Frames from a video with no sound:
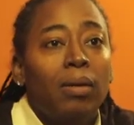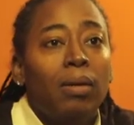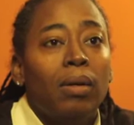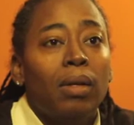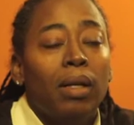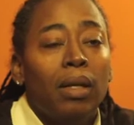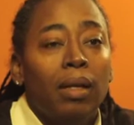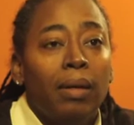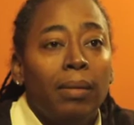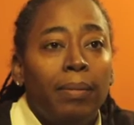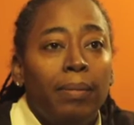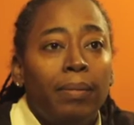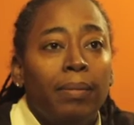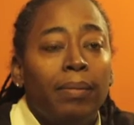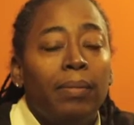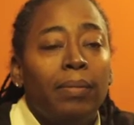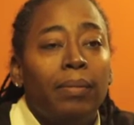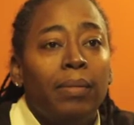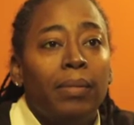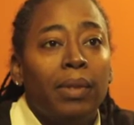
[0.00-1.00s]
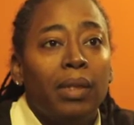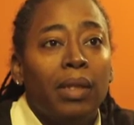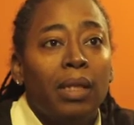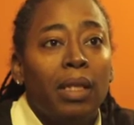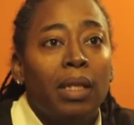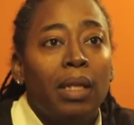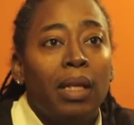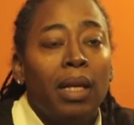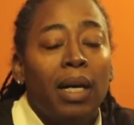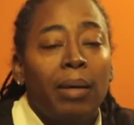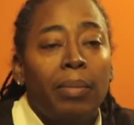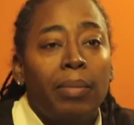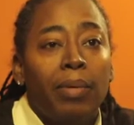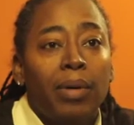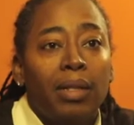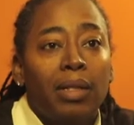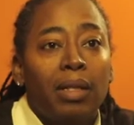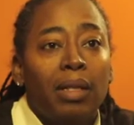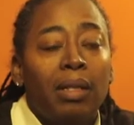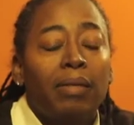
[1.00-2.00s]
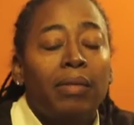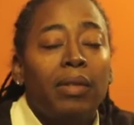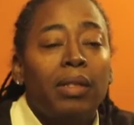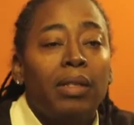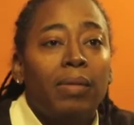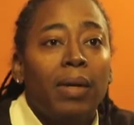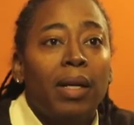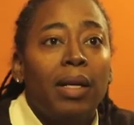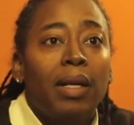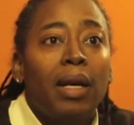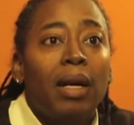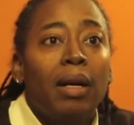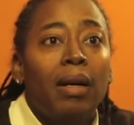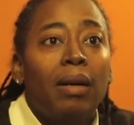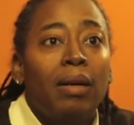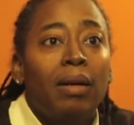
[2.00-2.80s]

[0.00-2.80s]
So it's getting a lot of press coverage right now.